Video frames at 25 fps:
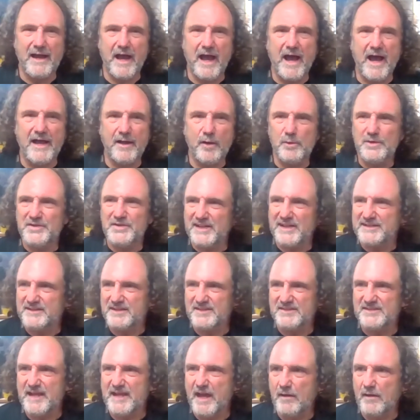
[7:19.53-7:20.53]
I always like
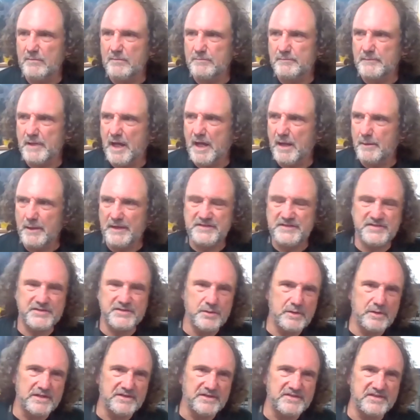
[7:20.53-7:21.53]
to tell my
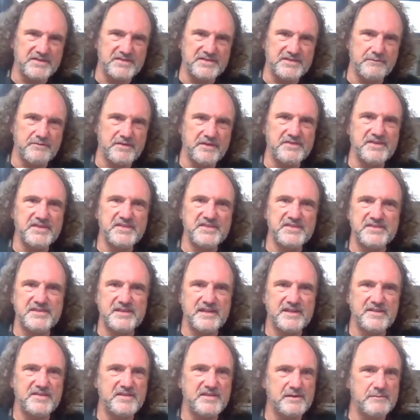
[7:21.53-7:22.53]
students and stuff that this
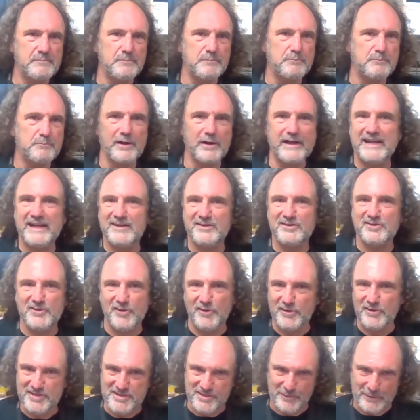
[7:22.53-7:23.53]
isn't brain
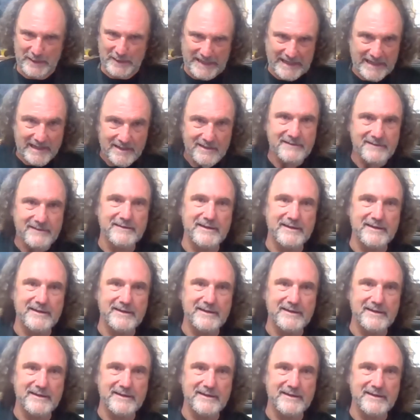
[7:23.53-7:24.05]
surgery.